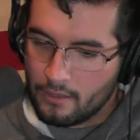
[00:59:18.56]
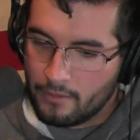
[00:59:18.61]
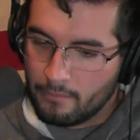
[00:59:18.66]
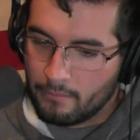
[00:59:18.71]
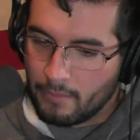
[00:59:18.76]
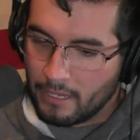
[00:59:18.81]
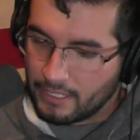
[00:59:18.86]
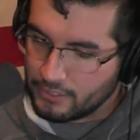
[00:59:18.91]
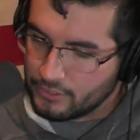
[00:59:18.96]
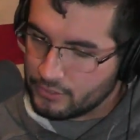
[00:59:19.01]

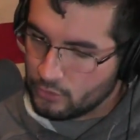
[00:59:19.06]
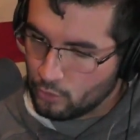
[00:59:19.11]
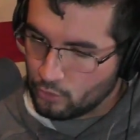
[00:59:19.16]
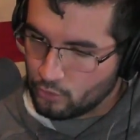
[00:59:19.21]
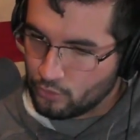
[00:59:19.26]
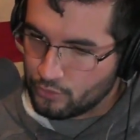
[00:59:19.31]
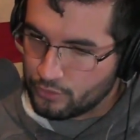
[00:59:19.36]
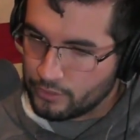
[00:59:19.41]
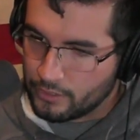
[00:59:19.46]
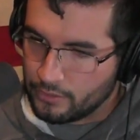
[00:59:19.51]
my
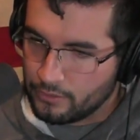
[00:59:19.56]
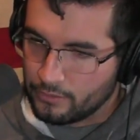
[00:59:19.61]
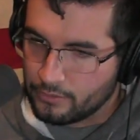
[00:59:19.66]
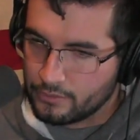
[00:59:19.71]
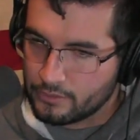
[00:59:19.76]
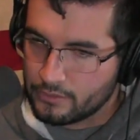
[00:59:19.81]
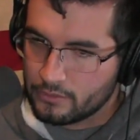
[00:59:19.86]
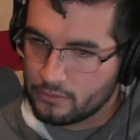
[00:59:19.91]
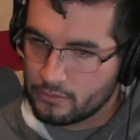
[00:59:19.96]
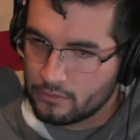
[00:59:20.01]
social
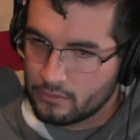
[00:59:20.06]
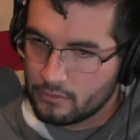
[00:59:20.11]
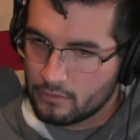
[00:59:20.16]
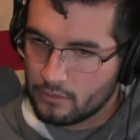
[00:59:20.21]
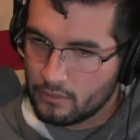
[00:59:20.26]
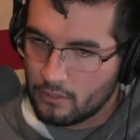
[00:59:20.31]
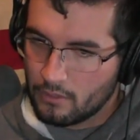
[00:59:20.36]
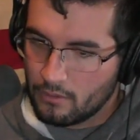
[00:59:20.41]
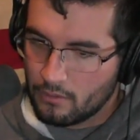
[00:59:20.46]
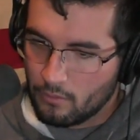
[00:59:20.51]
skills
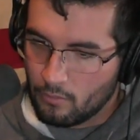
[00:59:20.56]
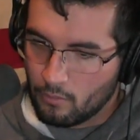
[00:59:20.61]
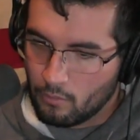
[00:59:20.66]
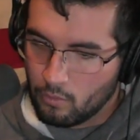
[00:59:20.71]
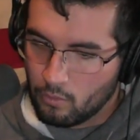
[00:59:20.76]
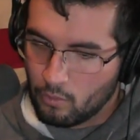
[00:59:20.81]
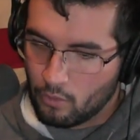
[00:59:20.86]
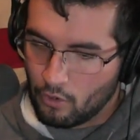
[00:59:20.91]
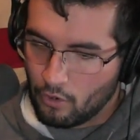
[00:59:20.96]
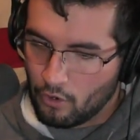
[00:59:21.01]

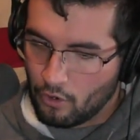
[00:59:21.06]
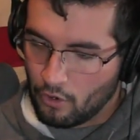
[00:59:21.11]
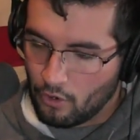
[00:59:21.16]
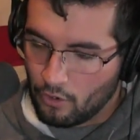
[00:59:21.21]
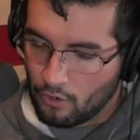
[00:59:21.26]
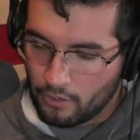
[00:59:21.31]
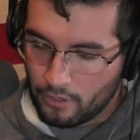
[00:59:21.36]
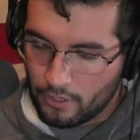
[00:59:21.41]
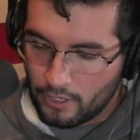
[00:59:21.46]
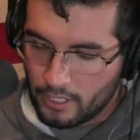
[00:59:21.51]

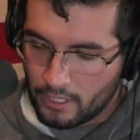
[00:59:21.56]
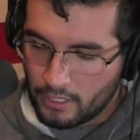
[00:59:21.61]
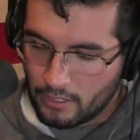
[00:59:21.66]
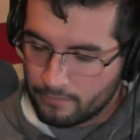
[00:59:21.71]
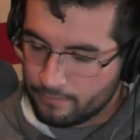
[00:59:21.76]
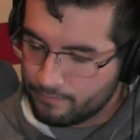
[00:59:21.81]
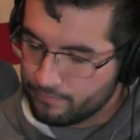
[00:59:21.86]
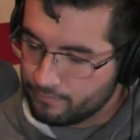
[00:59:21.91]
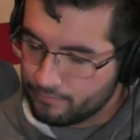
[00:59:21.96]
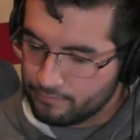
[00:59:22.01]
were
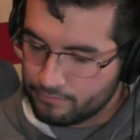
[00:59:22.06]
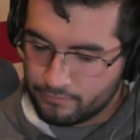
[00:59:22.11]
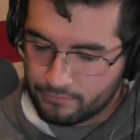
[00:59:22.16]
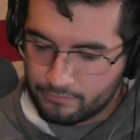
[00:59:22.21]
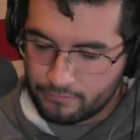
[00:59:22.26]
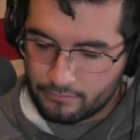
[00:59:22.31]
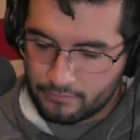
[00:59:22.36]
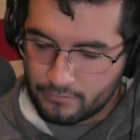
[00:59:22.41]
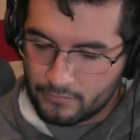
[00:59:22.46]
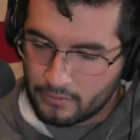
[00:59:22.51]

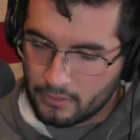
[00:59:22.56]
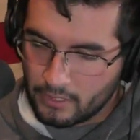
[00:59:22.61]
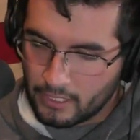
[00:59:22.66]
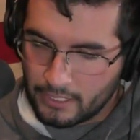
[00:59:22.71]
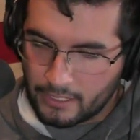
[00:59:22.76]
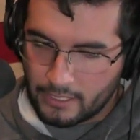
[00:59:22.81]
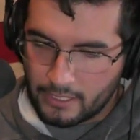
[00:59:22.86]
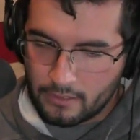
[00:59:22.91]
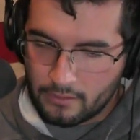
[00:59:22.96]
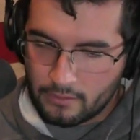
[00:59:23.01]

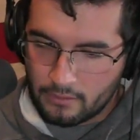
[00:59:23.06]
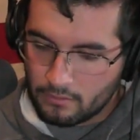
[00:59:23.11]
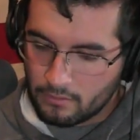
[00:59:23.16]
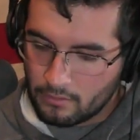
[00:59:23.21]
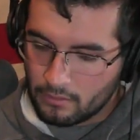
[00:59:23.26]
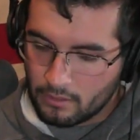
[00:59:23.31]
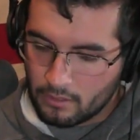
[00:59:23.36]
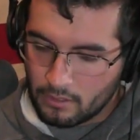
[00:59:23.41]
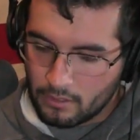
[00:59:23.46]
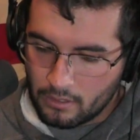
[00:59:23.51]
like
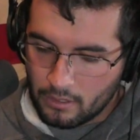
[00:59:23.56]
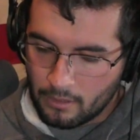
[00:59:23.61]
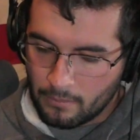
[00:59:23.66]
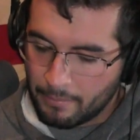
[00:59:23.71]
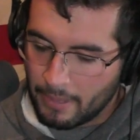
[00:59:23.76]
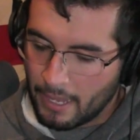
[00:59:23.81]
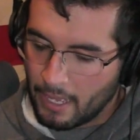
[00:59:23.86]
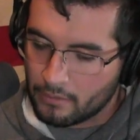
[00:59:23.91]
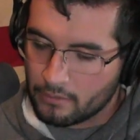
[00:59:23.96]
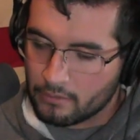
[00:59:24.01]

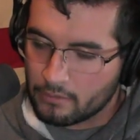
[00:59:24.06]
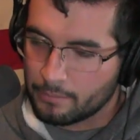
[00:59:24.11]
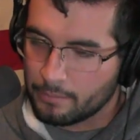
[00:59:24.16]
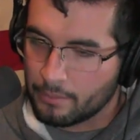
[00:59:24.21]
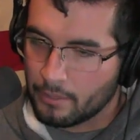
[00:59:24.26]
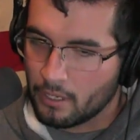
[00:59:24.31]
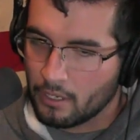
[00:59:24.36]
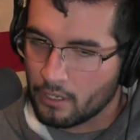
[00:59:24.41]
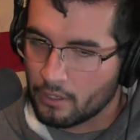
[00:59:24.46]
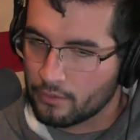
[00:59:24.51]
compounded
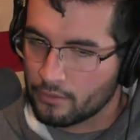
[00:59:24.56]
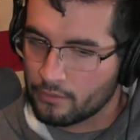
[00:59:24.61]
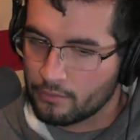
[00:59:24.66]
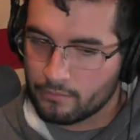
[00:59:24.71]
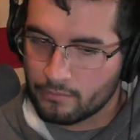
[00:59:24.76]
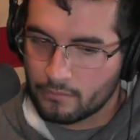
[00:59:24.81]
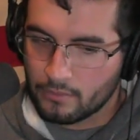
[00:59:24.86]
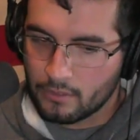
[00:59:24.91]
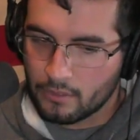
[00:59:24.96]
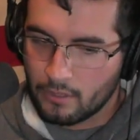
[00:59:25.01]
upon
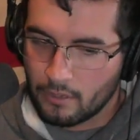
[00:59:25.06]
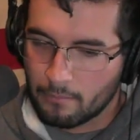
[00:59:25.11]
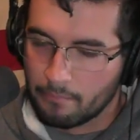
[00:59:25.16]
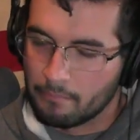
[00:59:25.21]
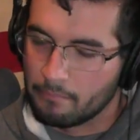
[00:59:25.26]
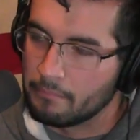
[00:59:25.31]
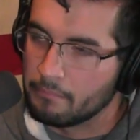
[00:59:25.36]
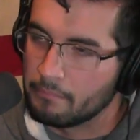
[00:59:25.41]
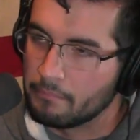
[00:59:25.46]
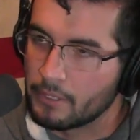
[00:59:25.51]
a
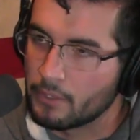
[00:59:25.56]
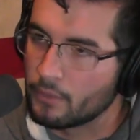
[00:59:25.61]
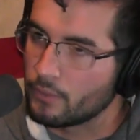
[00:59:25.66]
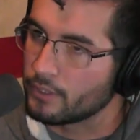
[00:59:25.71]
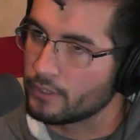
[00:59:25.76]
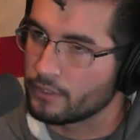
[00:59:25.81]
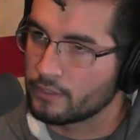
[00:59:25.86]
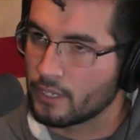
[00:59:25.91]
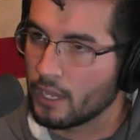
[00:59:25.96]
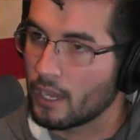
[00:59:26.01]

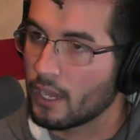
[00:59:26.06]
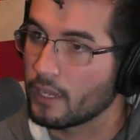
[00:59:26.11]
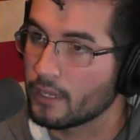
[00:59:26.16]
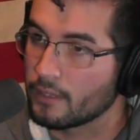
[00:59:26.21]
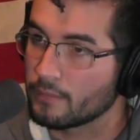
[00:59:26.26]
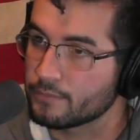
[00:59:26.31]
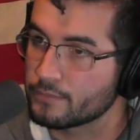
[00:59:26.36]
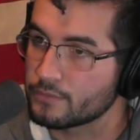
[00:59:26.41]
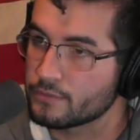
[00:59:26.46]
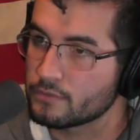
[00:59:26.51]
million
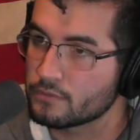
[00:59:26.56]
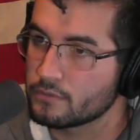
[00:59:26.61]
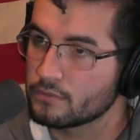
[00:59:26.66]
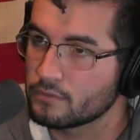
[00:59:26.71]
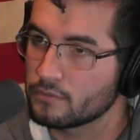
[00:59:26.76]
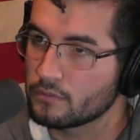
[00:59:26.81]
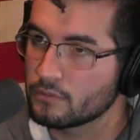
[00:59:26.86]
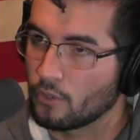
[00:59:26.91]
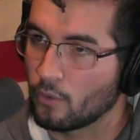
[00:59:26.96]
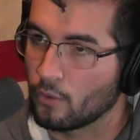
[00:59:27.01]
times
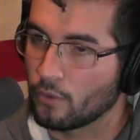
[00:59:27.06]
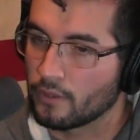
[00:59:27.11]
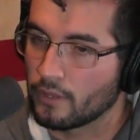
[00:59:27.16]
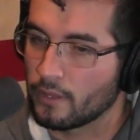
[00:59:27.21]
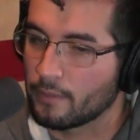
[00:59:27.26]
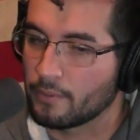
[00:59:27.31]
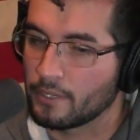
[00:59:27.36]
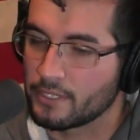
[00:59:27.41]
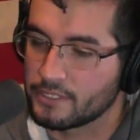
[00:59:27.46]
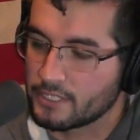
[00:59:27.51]
going to
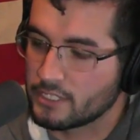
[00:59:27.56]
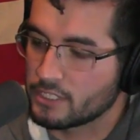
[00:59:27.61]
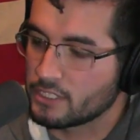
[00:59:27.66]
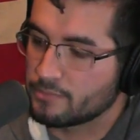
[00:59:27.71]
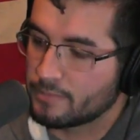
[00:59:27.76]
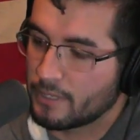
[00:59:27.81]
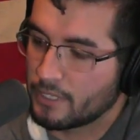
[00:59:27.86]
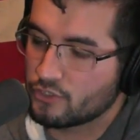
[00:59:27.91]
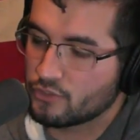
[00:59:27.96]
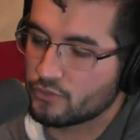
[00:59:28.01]
that place,
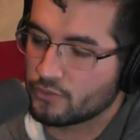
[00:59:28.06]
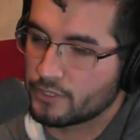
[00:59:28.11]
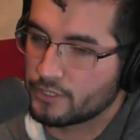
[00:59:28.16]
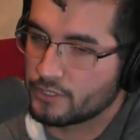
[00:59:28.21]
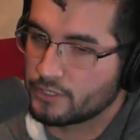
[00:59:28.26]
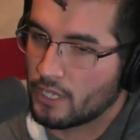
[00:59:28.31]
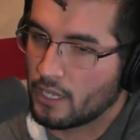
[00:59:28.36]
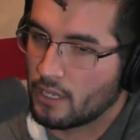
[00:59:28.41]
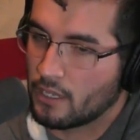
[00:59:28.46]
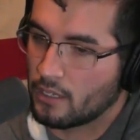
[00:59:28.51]
especially
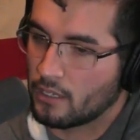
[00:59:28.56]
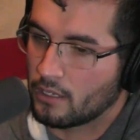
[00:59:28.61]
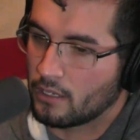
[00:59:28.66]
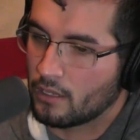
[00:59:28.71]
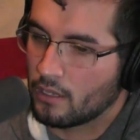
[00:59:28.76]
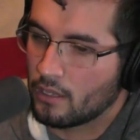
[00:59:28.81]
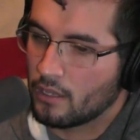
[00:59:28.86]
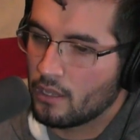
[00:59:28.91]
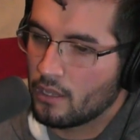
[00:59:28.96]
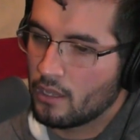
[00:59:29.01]
staying